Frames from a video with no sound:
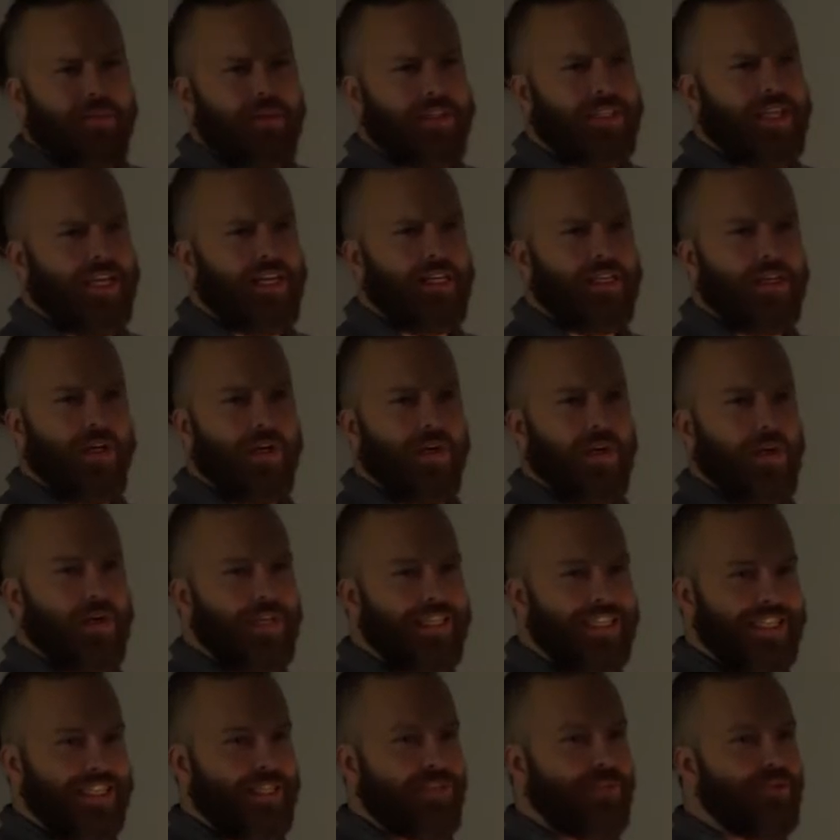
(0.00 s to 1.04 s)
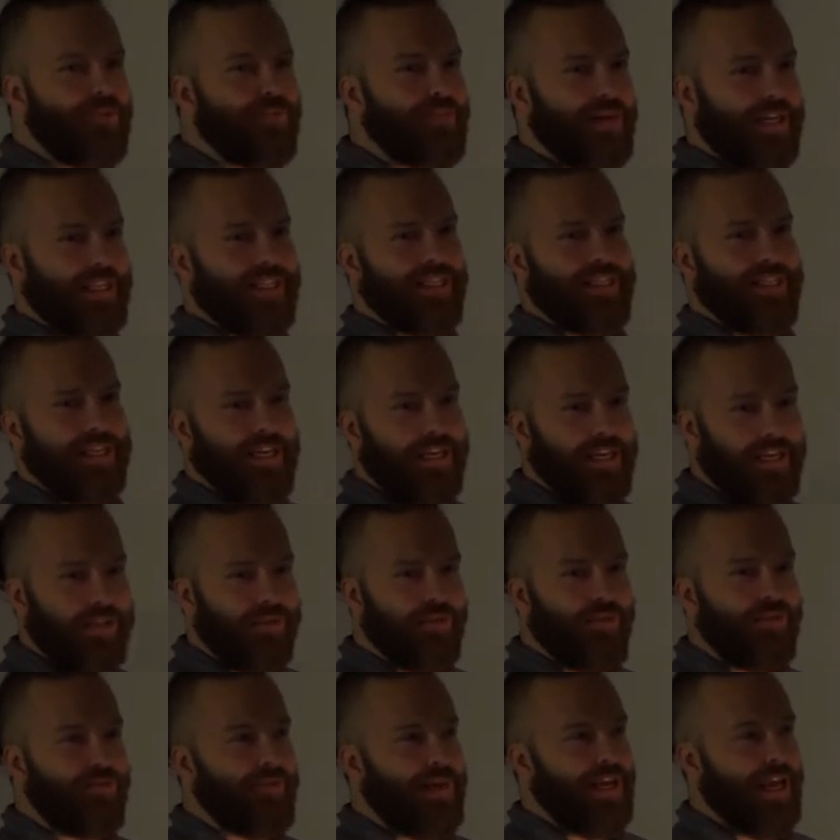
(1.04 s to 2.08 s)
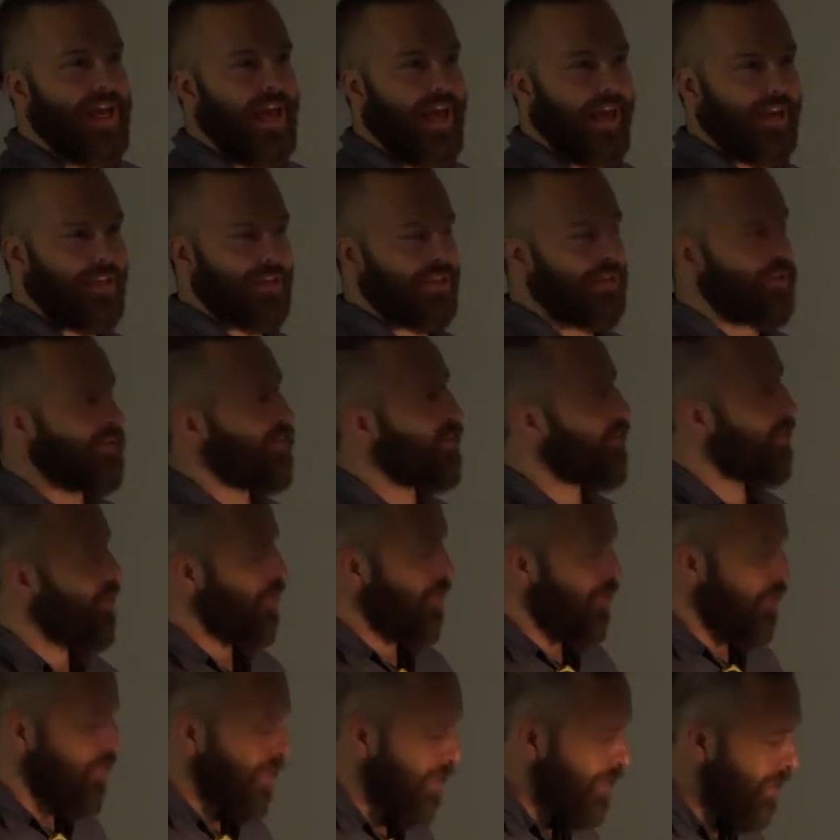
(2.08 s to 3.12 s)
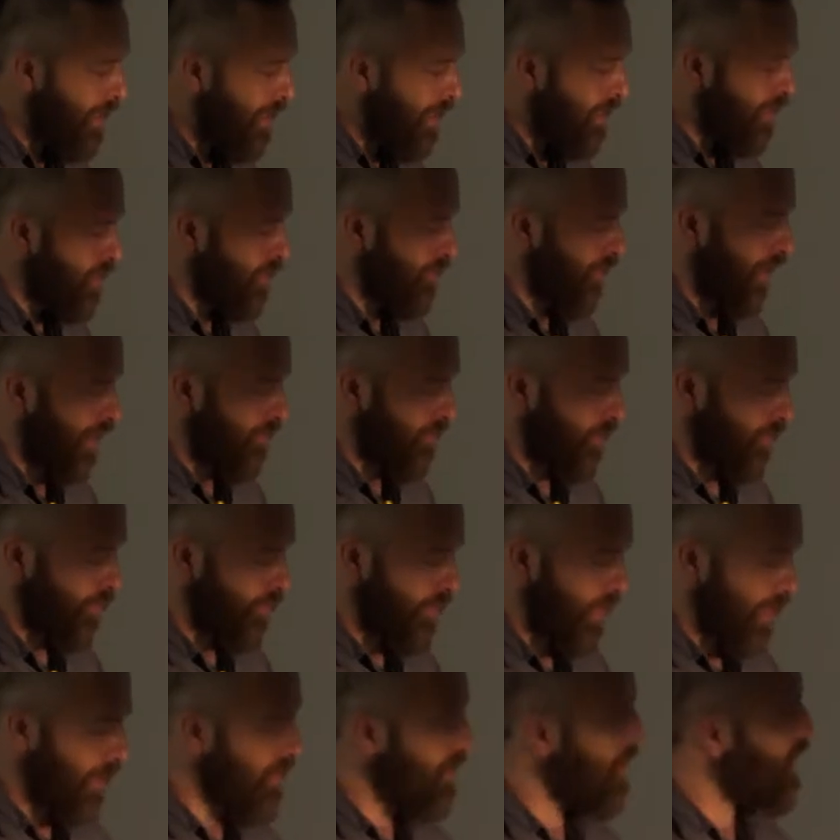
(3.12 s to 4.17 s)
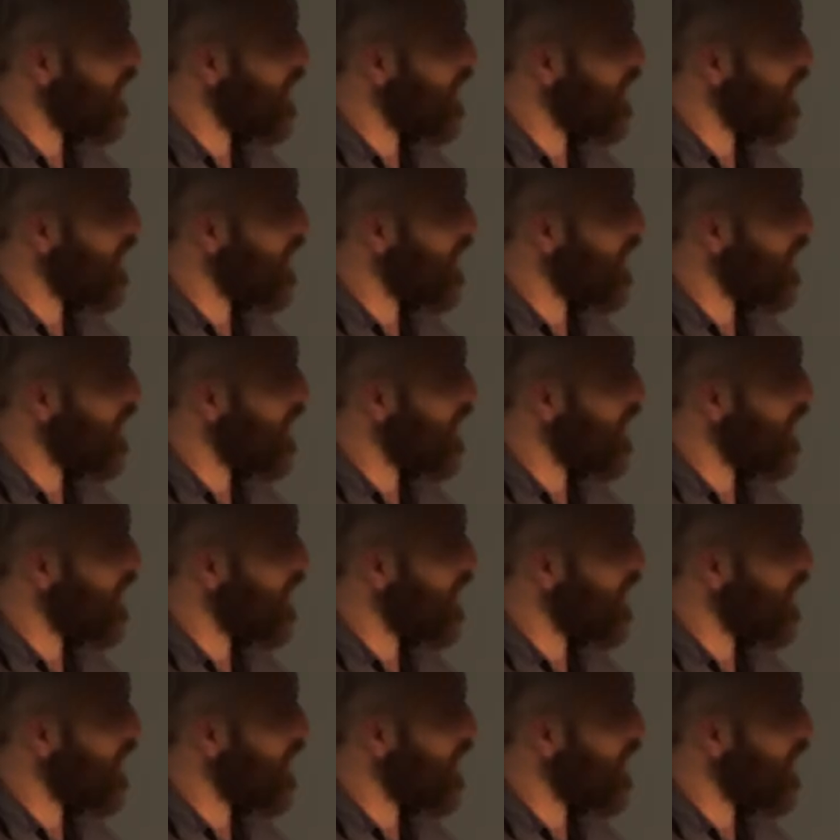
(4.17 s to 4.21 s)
but said, no, no, this is too messy and too many hacks to maintain, so we have to create